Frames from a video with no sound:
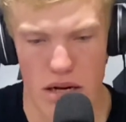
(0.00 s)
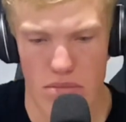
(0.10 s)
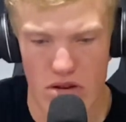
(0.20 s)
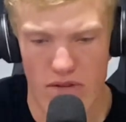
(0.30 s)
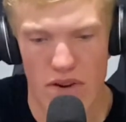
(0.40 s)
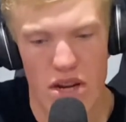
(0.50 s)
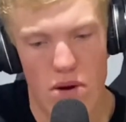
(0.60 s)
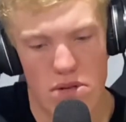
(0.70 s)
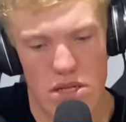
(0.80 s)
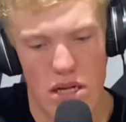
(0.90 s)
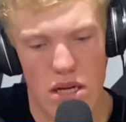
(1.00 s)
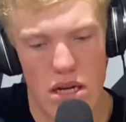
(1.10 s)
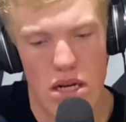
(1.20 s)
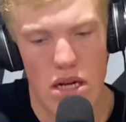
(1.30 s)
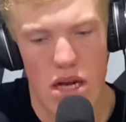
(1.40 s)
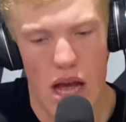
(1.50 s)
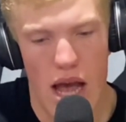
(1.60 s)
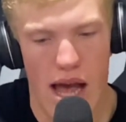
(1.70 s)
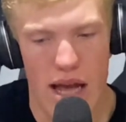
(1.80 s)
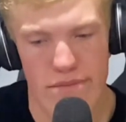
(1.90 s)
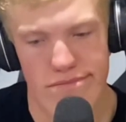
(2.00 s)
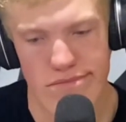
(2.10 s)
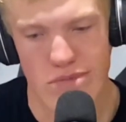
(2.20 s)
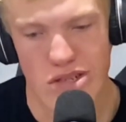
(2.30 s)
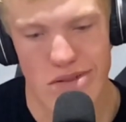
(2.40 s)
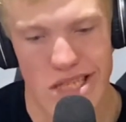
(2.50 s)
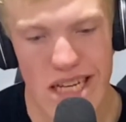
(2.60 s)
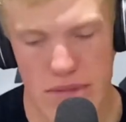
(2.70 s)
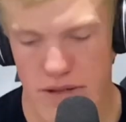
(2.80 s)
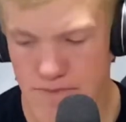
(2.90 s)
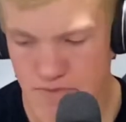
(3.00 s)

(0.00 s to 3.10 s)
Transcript: improve on those um, teams.